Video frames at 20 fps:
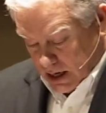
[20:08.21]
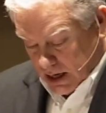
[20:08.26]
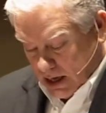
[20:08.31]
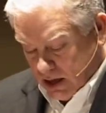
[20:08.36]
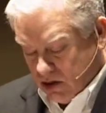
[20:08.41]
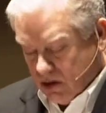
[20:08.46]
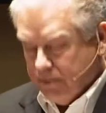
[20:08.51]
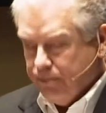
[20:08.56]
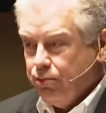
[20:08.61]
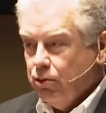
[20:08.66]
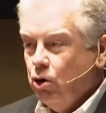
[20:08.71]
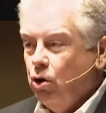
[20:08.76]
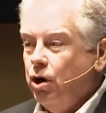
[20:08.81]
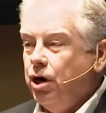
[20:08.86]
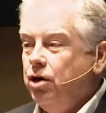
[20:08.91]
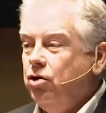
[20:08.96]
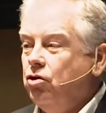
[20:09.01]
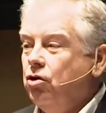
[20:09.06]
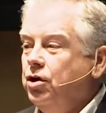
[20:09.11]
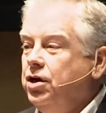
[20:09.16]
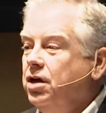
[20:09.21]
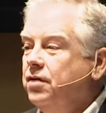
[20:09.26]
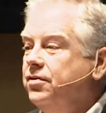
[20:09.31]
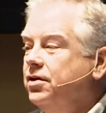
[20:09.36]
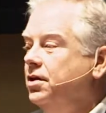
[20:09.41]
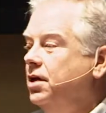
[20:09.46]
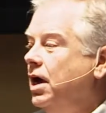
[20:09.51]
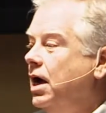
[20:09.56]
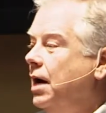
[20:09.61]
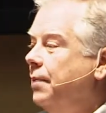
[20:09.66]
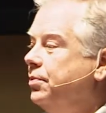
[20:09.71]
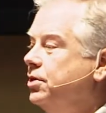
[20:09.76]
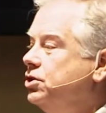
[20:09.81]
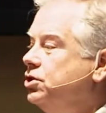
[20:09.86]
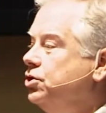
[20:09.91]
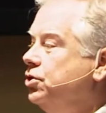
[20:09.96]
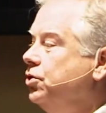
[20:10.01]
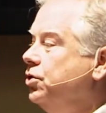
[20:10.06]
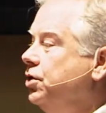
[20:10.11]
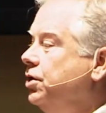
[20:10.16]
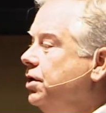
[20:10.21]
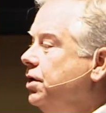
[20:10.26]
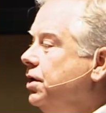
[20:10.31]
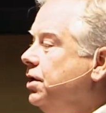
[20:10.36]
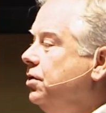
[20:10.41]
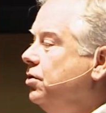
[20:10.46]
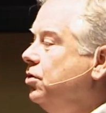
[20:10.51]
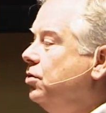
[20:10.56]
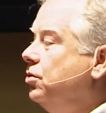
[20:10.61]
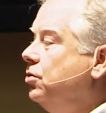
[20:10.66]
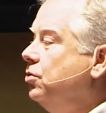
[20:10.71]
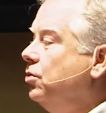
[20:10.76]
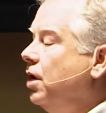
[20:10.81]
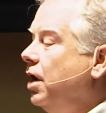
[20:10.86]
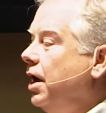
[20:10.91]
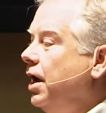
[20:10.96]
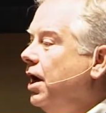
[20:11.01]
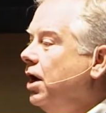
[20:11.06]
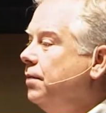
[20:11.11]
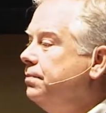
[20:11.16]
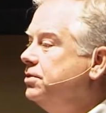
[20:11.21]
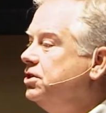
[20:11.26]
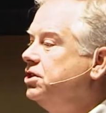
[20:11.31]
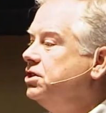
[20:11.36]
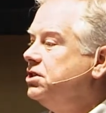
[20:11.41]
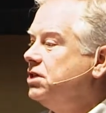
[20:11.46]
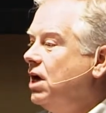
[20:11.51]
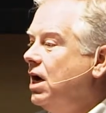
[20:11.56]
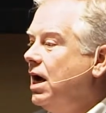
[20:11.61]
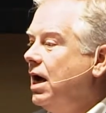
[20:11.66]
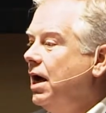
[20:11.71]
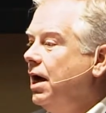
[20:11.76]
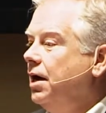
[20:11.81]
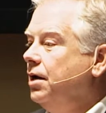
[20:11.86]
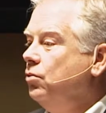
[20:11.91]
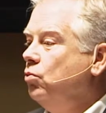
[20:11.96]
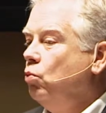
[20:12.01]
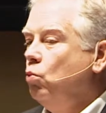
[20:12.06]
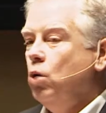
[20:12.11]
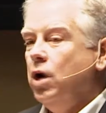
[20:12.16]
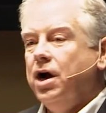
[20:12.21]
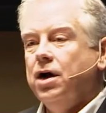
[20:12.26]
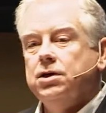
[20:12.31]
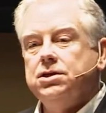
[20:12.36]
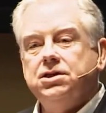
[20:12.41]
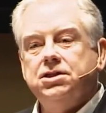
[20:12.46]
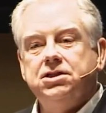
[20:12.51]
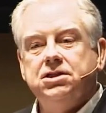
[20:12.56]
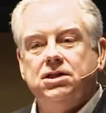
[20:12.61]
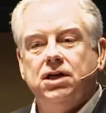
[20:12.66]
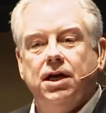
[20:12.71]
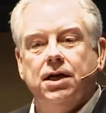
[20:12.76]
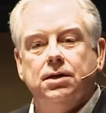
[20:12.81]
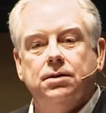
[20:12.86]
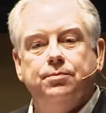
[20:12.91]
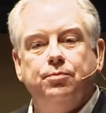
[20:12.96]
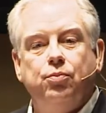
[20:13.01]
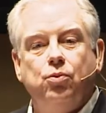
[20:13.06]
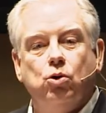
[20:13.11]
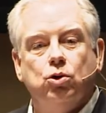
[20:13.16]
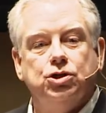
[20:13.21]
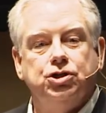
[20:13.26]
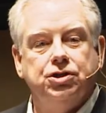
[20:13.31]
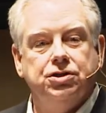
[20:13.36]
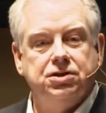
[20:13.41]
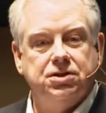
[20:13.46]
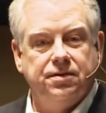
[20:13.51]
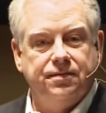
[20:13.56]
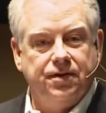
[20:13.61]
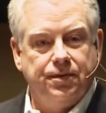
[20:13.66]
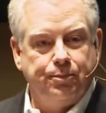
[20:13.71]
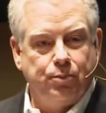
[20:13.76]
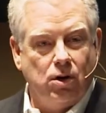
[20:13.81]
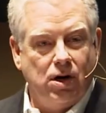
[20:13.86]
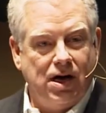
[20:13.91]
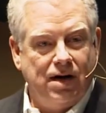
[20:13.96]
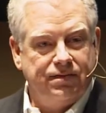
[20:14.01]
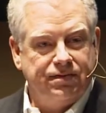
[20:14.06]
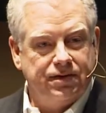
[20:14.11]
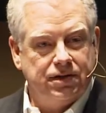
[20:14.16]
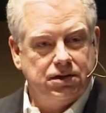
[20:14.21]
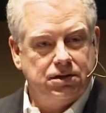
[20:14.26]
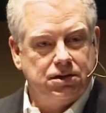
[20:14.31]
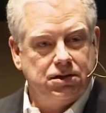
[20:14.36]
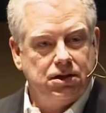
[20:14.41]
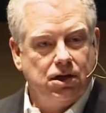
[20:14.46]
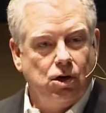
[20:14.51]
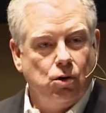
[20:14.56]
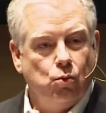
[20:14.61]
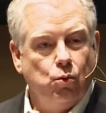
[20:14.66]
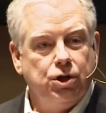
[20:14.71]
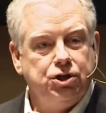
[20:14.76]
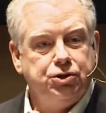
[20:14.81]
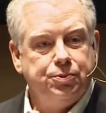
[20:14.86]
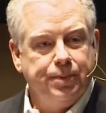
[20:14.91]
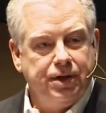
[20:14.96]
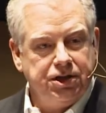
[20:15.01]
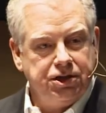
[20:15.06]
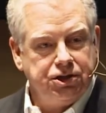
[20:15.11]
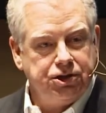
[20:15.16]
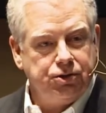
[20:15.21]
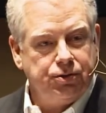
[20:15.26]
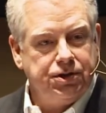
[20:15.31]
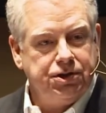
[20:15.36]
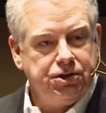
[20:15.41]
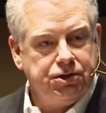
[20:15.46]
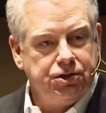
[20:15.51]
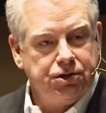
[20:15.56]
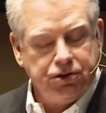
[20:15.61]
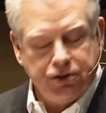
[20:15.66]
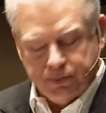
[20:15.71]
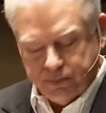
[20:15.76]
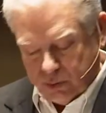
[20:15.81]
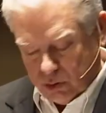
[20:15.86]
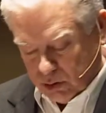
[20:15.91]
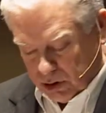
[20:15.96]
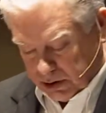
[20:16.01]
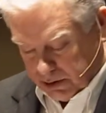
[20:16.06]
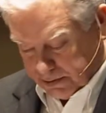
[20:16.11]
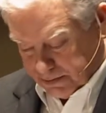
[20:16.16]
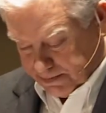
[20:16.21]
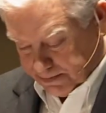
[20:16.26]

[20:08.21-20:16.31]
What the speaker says: His employees are given the opportunity to help decide where to send portions of the profits, which ministries to support.